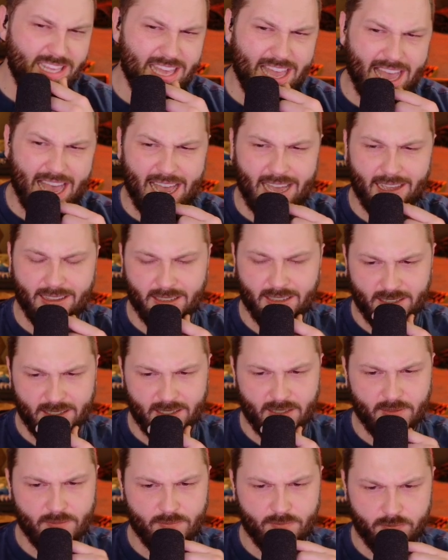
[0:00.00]
And
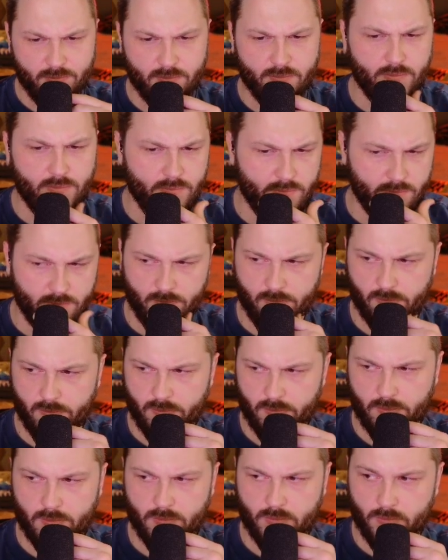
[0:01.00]
I haven't played
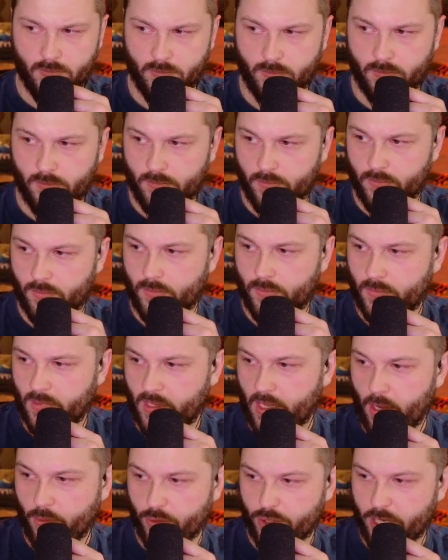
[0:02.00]
with the big
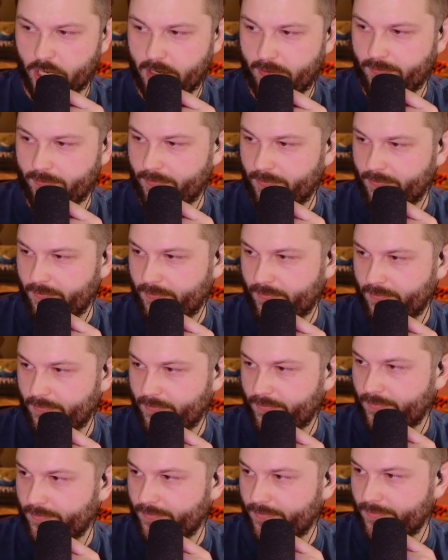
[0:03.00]
handheld tractor beam.
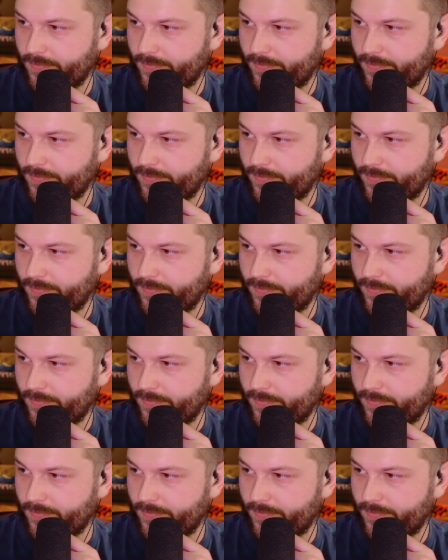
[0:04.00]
